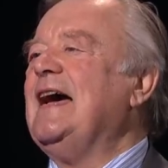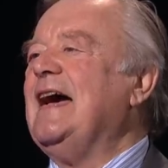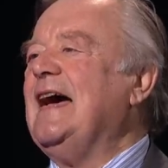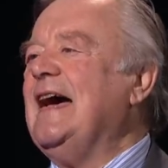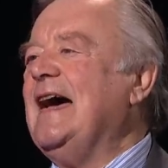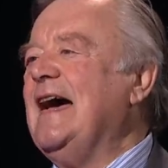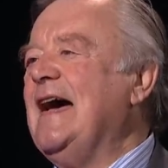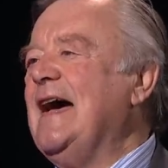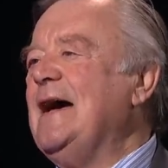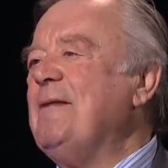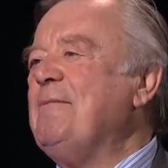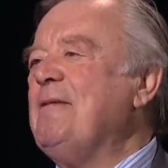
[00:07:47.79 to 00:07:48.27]

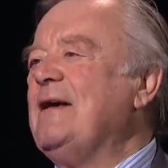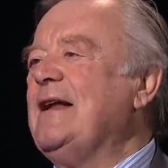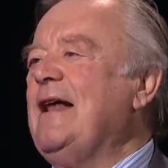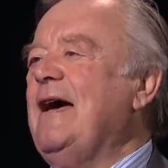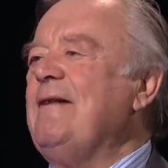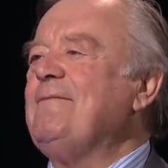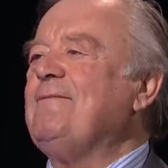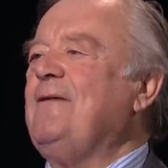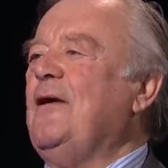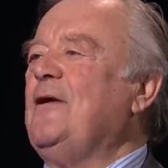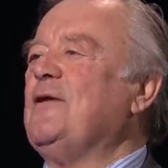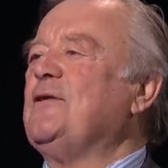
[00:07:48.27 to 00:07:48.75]
Uh, but
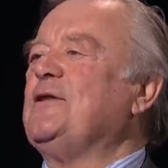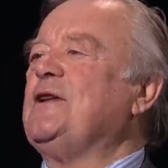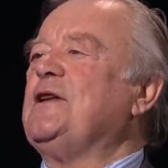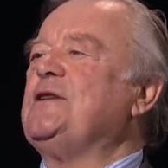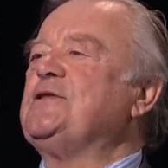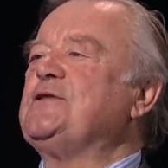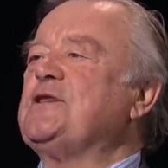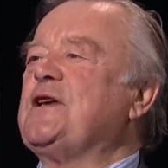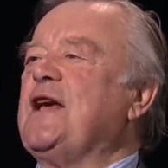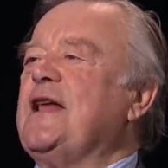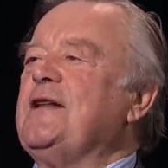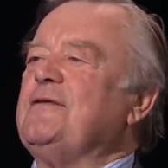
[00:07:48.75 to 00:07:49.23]
I followed it
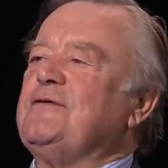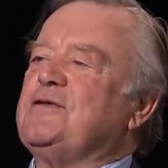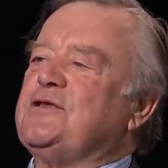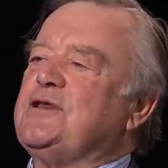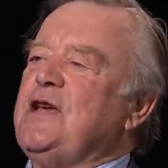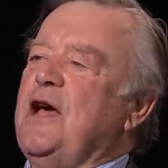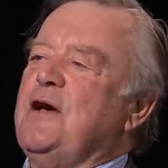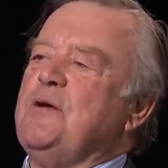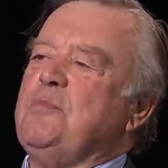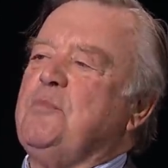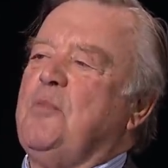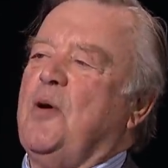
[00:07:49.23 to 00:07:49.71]
as a kind of
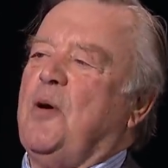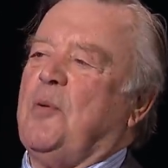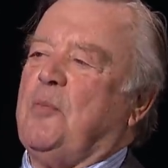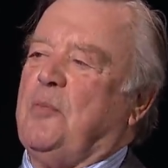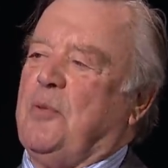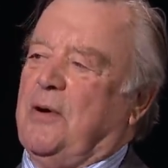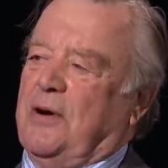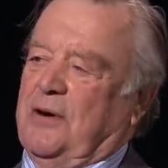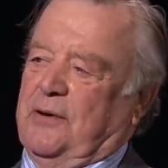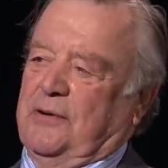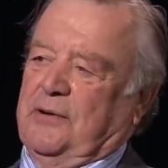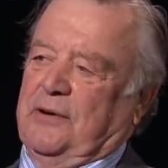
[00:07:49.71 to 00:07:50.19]
soap
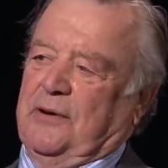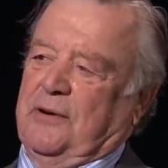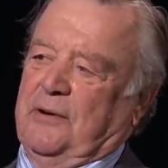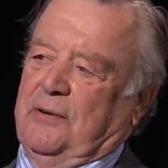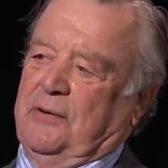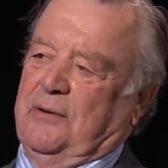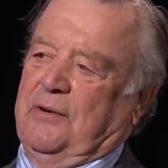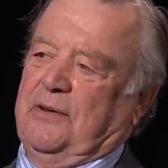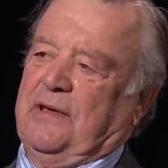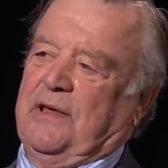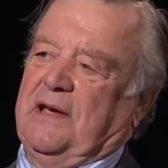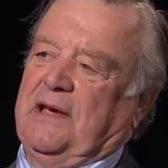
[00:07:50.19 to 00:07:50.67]
opera, you
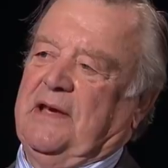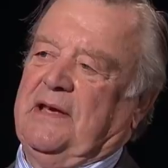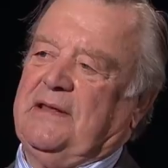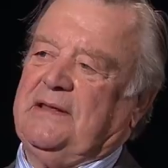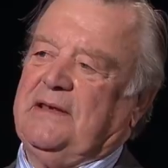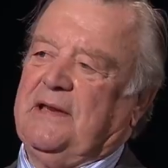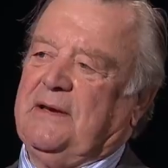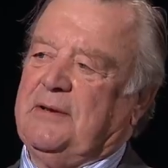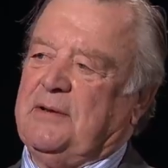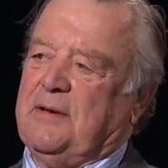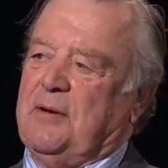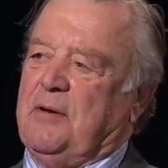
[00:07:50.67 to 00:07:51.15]
know, the,
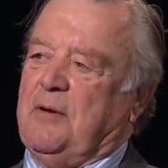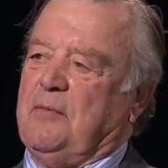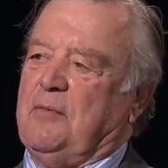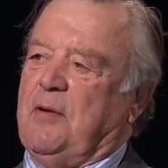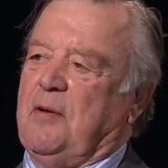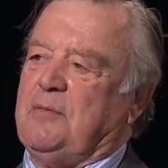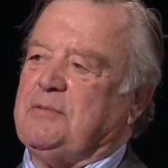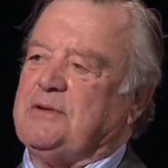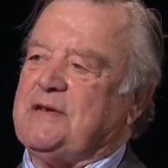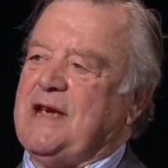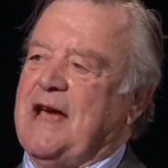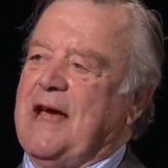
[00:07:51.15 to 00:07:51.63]
the, the,
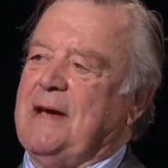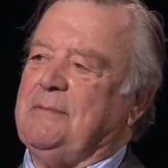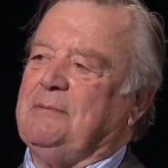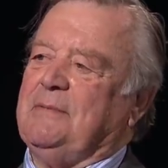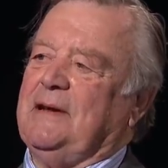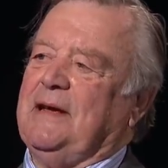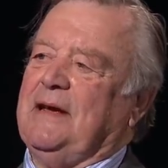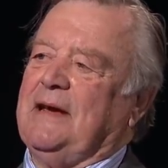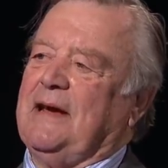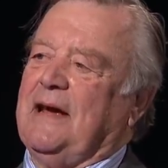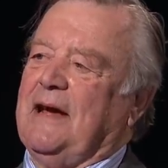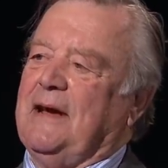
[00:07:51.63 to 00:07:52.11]
what was
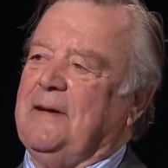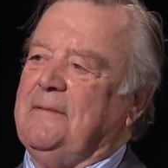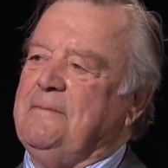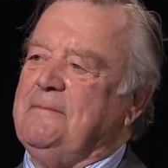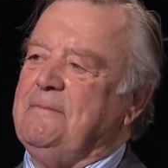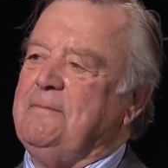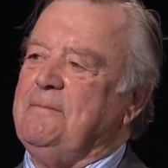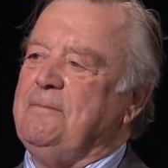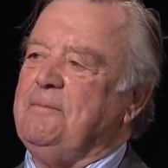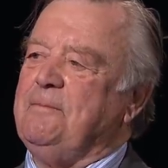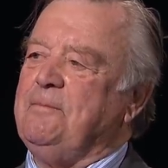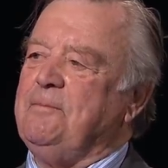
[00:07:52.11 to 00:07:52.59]
happening. Do you remember
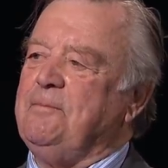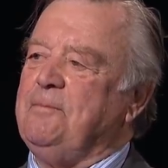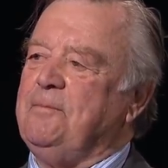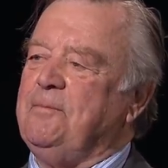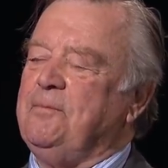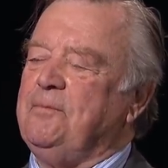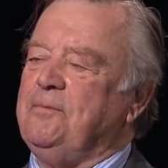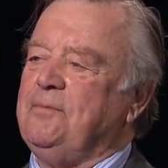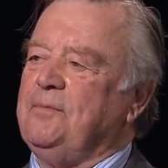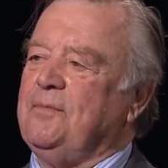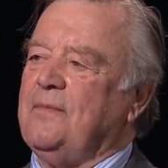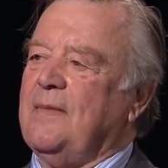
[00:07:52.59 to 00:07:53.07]
the start of
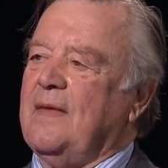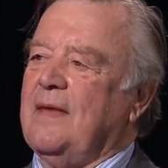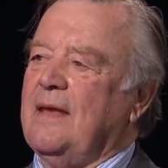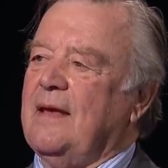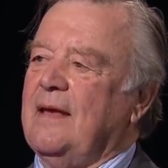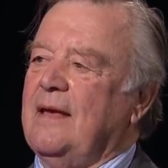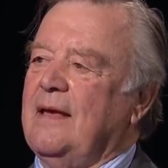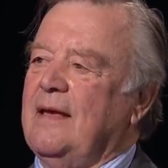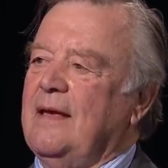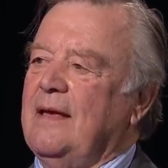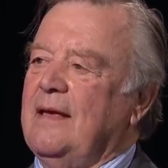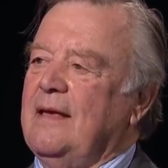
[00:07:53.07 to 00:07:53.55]
the N H
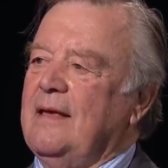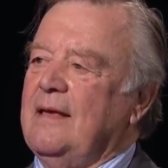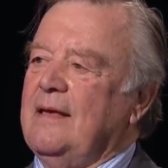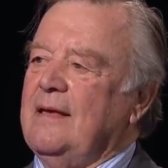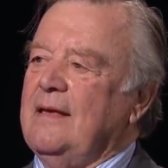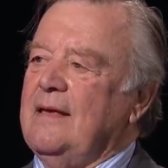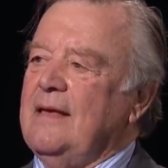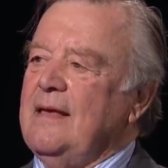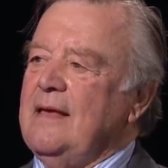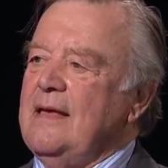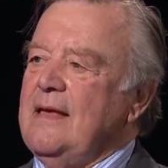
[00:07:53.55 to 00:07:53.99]
S and all of that?